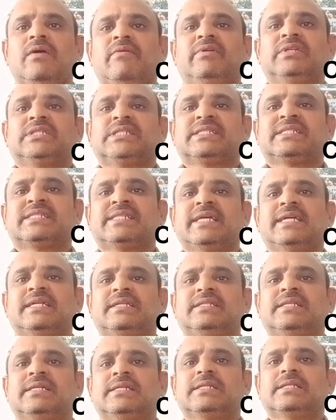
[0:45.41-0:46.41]
which states
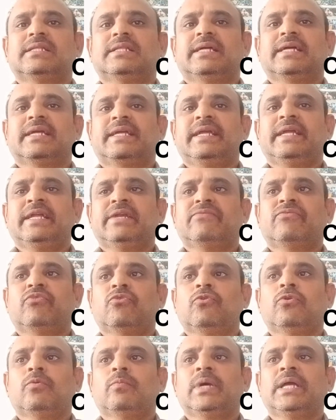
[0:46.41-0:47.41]
that the heat
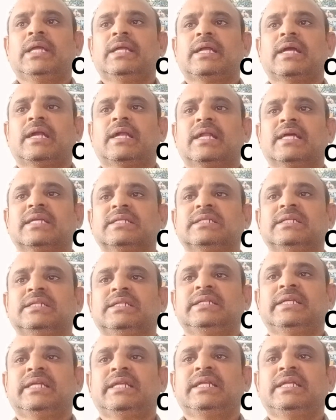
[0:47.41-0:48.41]
flow by conduction
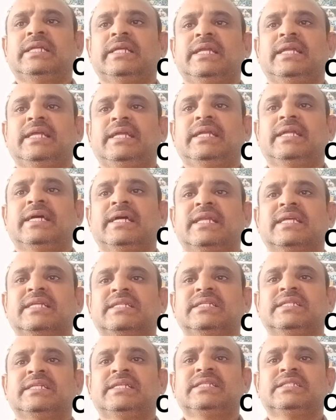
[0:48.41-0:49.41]
in any
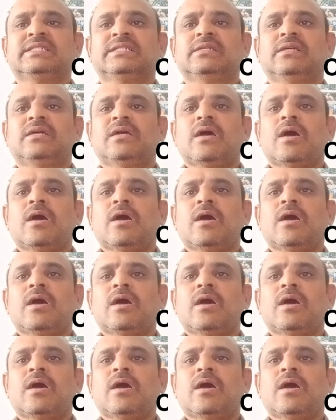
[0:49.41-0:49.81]
direction is